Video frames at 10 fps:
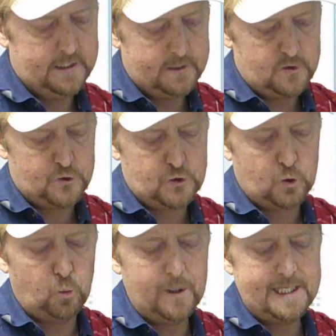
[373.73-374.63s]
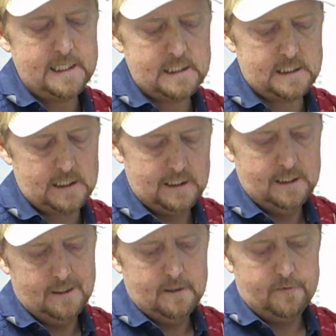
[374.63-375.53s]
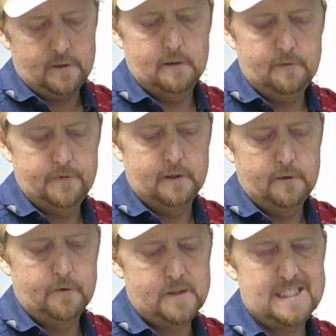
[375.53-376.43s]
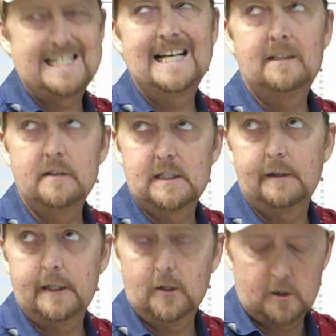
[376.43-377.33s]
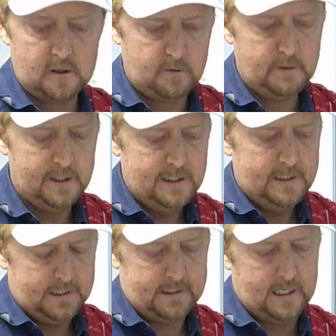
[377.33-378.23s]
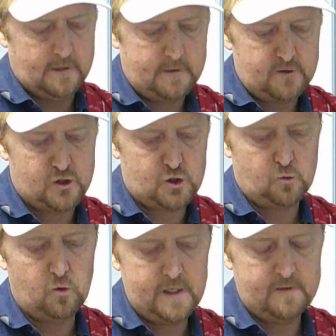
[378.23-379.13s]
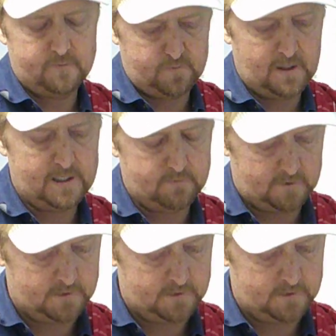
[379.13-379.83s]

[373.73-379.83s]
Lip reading: squeeze the little cells in the herb and kind of destroy the flavor.